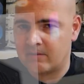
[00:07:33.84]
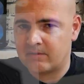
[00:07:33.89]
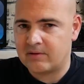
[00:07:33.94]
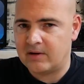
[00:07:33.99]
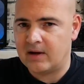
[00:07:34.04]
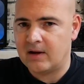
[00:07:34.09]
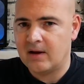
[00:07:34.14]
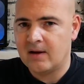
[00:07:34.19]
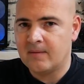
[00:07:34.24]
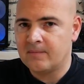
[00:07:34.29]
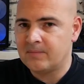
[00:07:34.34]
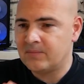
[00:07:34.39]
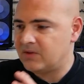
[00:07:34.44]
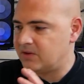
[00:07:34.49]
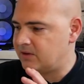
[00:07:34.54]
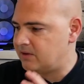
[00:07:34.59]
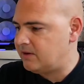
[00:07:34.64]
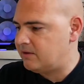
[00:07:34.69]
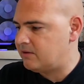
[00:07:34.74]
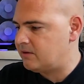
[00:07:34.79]
of thing,
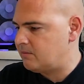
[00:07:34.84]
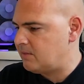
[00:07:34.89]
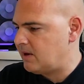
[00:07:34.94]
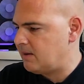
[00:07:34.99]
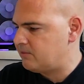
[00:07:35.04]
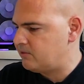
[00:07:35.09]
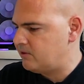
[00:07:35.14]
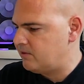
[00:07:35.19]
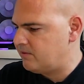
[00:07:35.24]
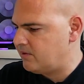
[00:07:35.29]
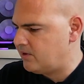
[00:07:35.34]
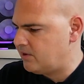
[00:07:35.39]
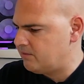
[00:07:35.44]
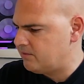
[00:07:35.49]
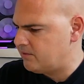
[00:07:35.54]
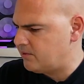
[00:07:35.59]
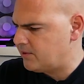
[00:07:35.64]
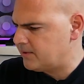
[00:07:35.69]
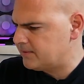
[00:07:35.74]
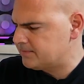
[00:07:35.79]
this can be absolutely fine
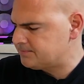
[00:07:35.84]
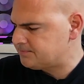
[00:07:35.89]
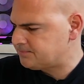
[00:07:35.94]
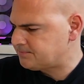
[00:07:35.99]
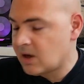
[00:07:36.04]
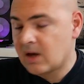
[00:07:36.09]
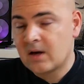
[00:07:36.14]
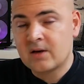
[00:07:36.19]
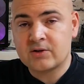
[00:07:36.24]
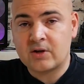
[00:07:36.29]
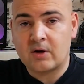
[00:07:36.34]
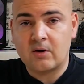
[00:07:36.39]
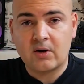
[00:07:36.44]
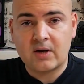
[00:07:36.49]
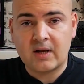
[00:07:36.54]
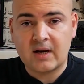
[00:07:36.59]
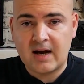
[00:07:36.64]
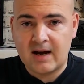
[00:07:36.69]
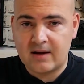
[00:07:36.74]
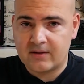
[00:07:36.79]
for. So
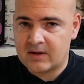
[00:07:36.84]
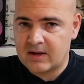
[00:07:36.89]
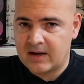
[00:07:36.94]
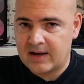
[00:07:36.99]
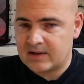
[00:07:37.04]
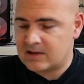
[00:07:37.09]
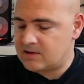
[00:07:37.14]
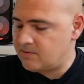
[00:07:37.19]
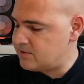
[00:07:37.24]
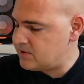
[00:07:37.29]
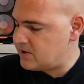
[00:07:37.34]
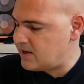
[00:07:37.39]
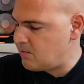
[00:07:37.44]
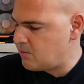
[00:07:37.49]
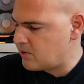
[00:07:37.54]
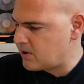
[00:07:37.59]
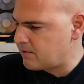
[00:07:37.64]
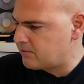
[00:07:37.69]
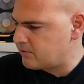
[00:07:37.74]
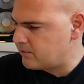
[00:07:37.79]
looking at the connectivity,
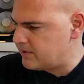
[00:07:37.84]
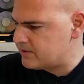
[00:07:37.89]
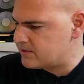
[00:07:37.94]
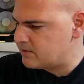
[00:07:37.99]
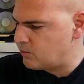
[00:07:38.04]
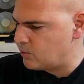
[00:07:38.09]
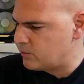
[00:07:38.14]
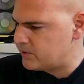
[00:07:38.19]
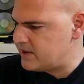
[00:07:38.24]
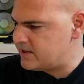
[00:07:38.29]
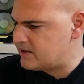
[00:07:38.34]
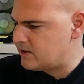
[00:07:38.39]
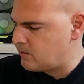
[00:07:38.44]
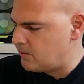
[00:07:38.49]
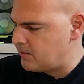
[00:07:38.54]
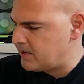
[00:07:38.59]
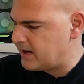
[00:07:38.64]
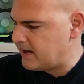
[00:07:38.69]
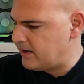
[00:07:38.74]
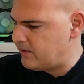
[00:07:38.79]
we'll go through this in more detail when
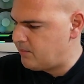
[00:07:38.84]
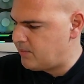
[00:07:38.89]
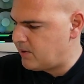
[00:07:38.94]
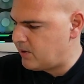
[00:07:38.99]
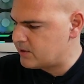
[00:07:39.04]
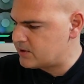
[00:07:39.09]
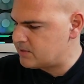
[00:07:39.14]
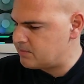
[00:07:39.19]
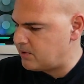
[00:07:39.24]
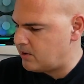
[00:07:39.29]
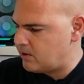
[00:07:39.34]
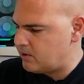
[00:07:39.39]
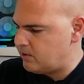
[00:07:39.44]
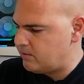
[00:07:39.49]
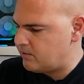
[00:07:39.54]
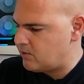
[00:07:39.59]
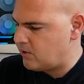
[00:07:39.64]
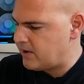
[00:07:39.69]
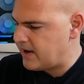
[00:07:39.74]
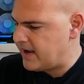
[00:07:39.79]
we get out of the box, but
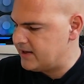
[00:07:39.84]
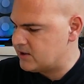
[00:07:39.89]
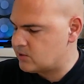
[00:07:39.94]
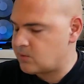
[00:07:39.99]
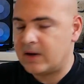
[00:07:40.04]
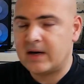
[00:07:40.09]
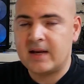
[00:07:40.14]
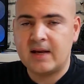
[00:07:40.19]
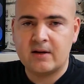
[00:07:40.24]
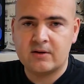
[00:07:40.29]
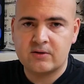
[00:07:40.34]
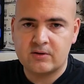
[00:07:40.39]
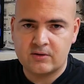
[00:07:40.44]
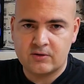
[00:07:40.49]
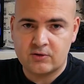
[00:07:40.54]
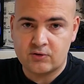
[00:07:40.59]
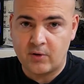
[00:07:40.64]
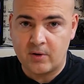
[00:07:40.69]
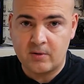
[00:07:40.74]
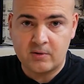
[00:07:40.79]
you've got a 20
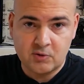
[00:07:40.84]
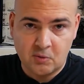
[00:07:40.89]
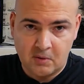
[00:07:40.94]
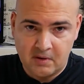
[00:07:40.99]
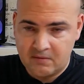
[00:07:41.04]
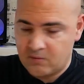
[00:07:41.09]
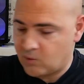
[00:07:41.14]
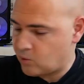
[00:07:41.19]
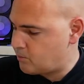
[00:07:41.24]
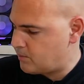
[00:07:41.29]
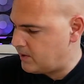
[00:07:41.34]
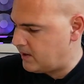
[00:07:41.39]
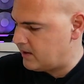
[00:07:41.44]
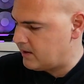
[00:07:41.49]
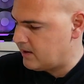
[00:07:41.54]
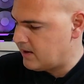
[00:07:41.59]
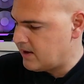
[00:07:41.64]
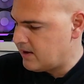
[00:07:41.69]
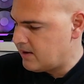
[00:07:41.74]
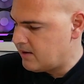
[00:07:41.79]
stroke 24 pin
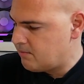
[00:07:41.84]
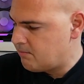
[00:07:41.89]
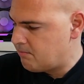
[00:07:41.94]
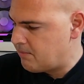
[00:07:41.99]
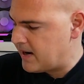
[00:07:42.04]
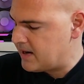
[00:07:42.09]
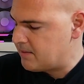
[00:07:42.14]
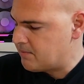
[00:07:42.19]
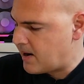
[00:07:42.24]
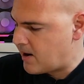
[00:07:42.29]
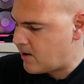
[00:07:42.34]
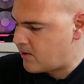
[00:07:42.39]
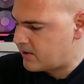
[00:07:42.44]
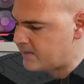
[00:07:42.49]
main power